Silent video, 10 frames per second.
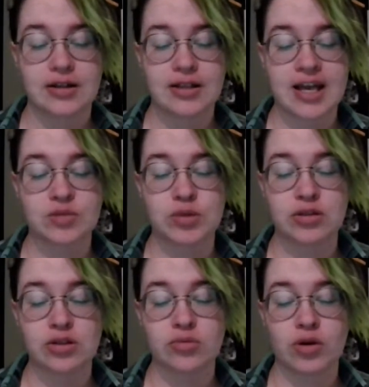clasped
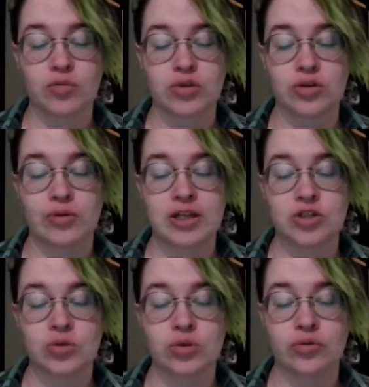at the throat with a
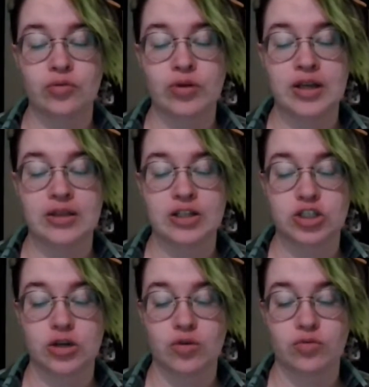great jewel of green
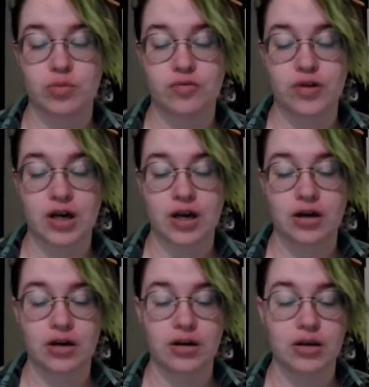that shone from afar.